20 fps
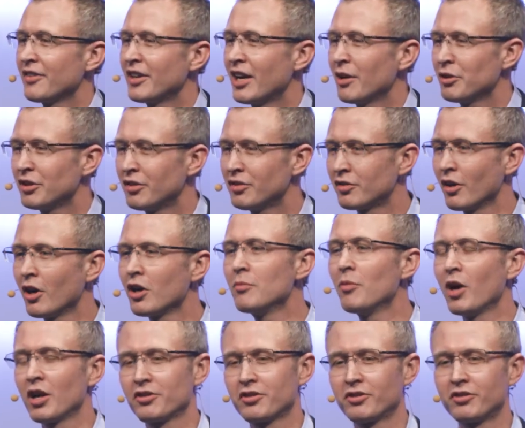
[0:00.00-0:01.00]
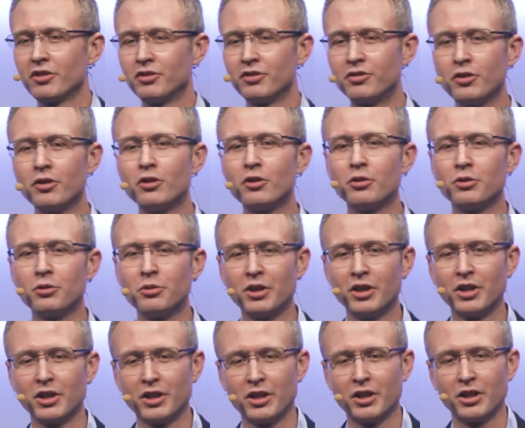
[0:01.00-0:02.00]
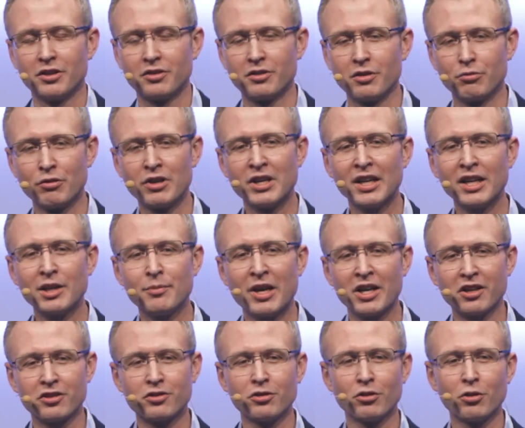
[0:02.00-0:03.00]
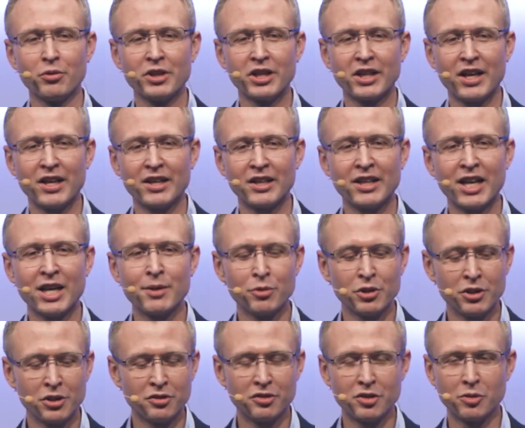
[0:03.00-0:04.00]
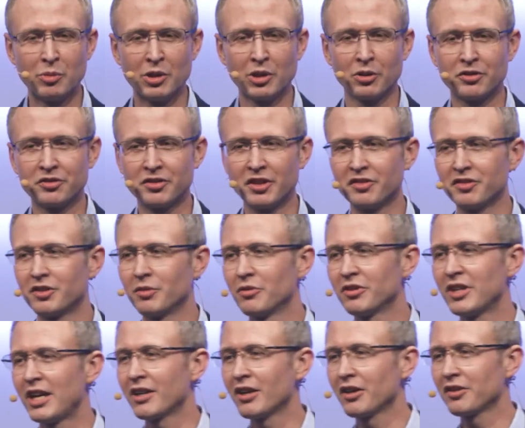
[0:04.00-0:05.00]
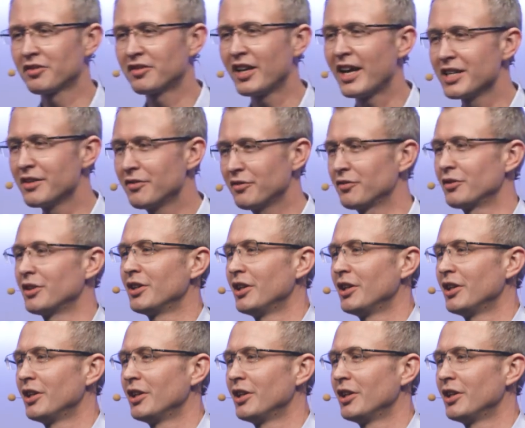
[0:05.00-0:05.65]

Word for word: There is so much to do to really make sure we can enable you to build systems that are safe,